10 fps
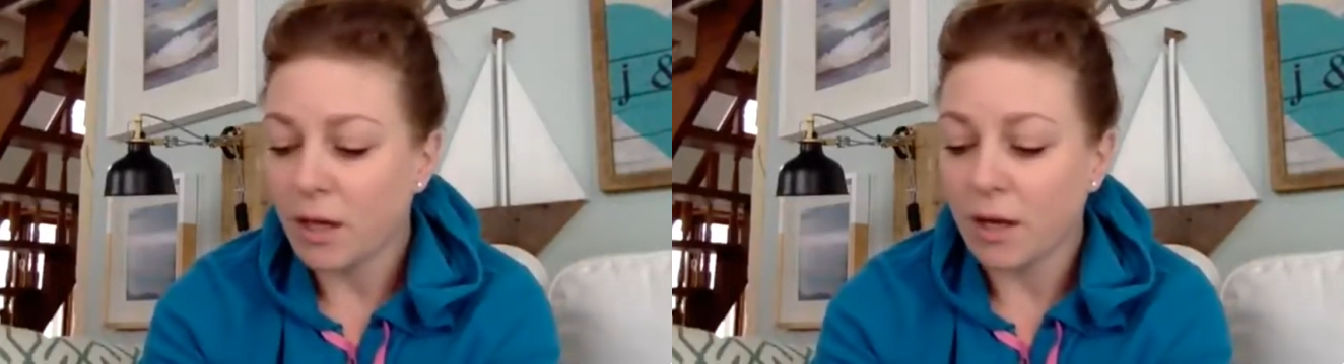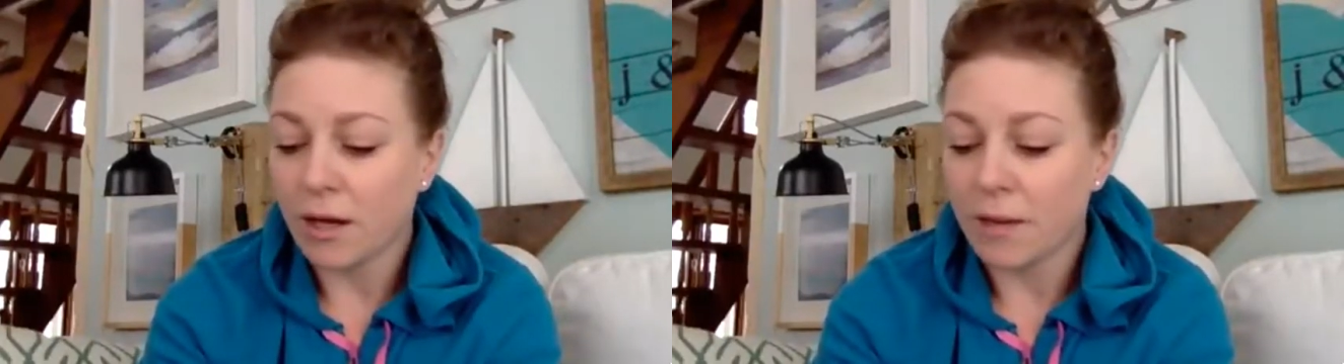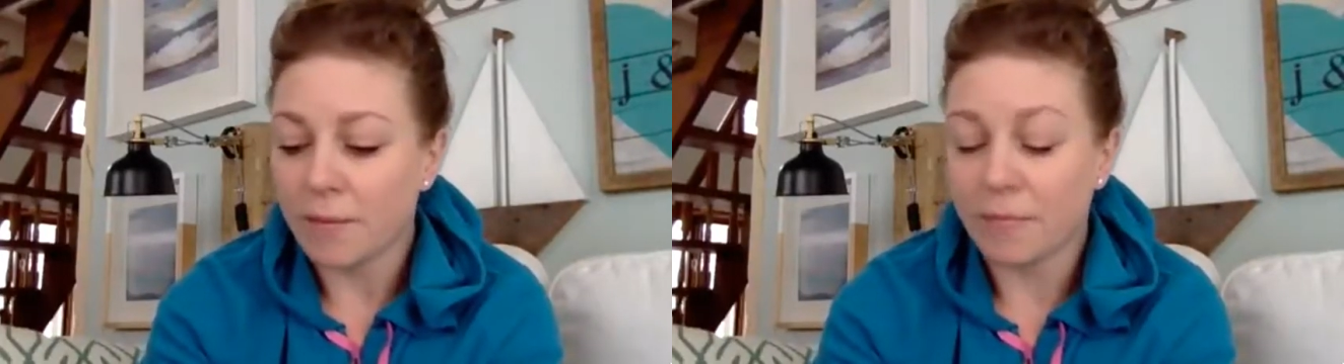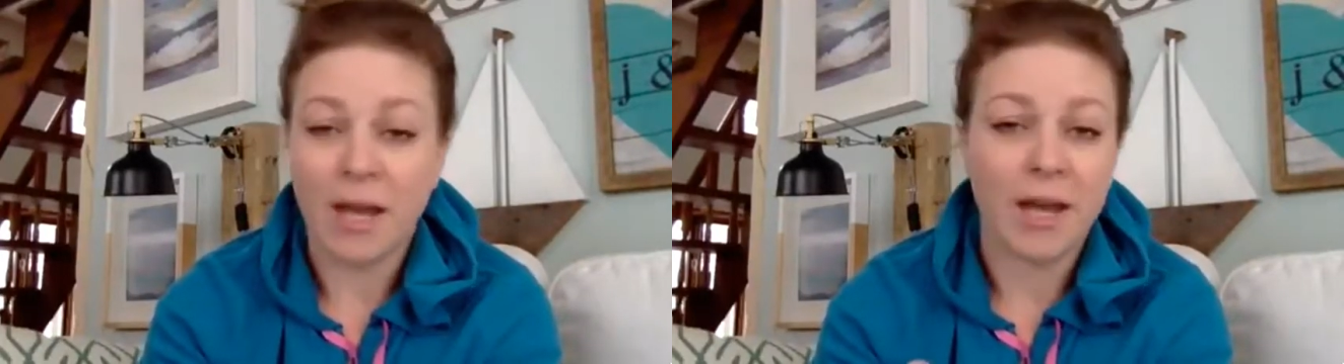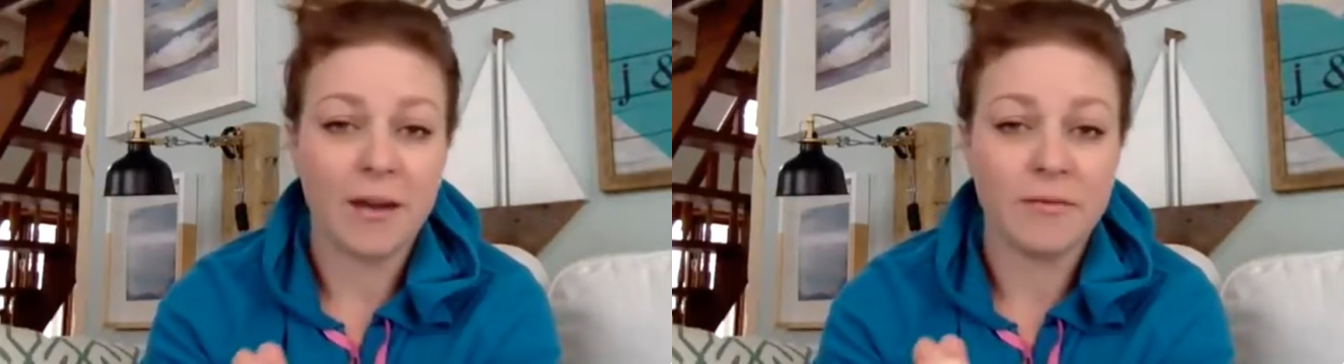
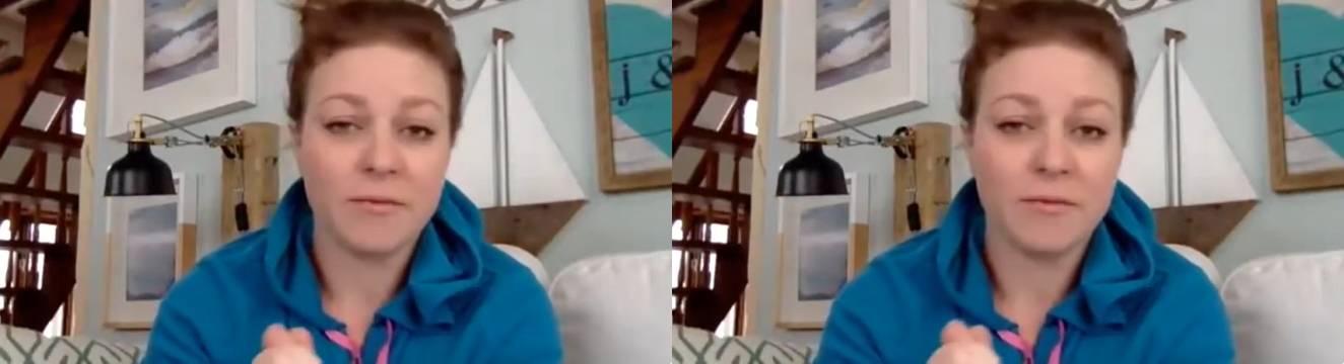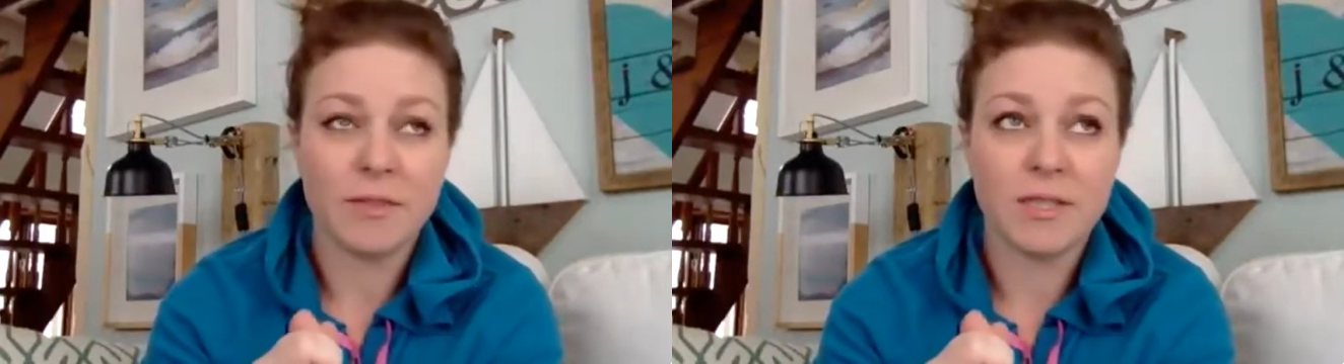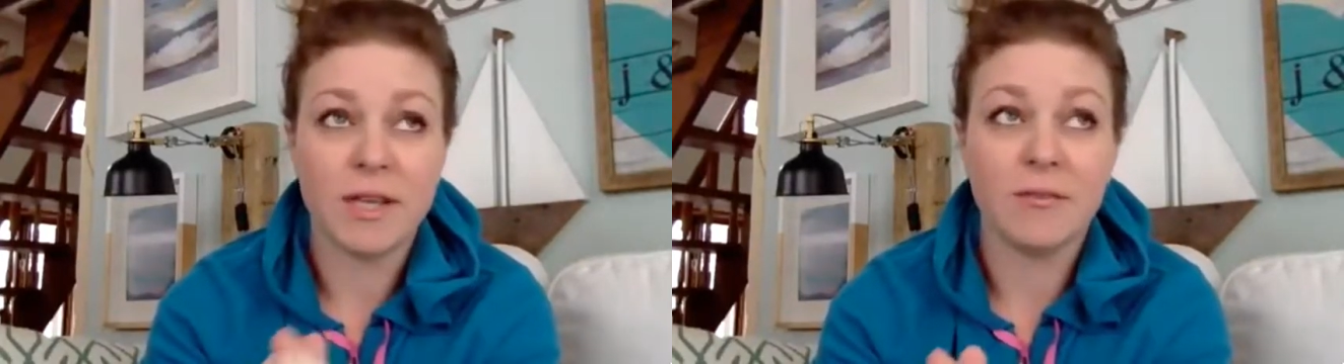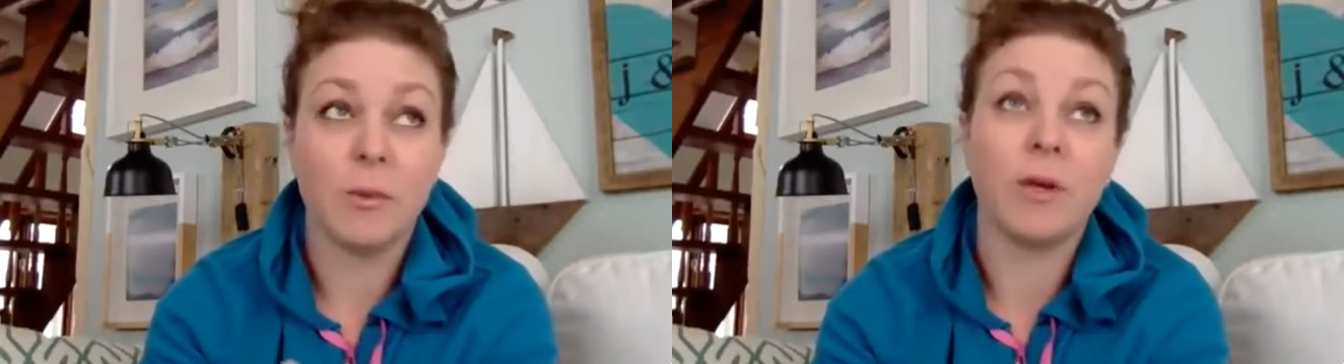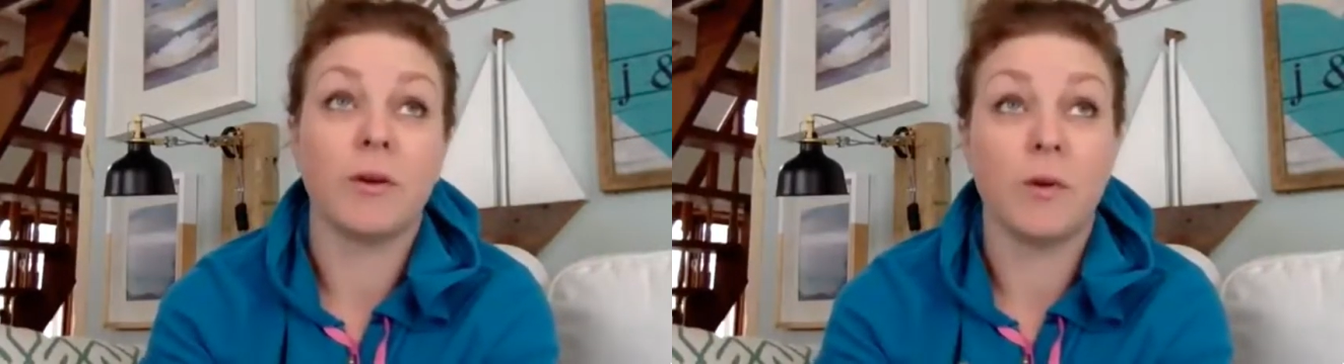I have
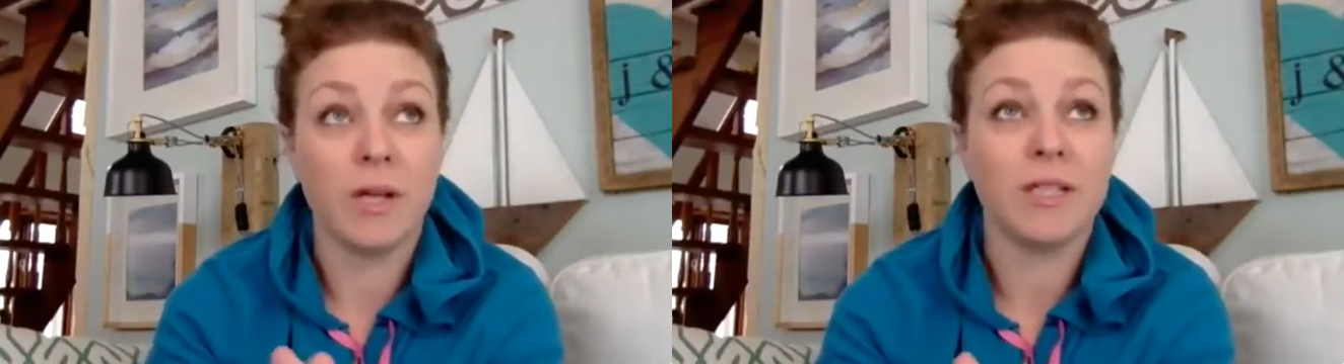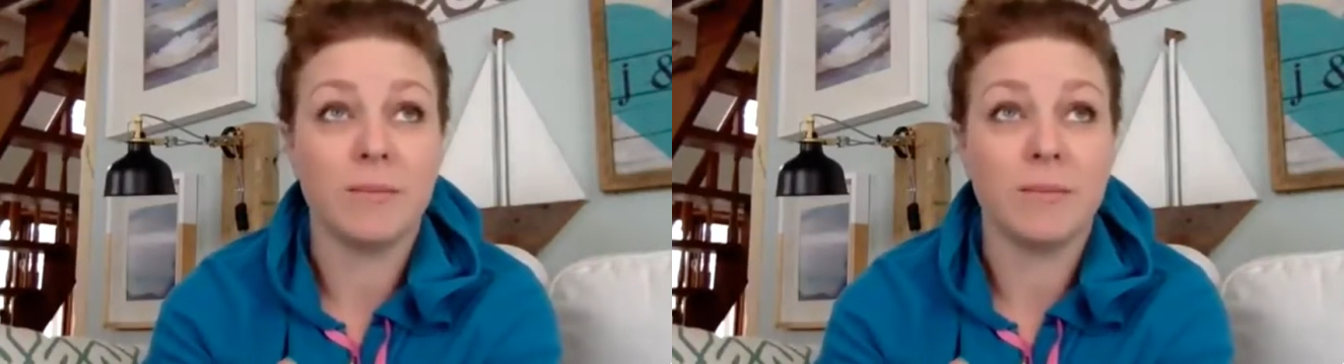going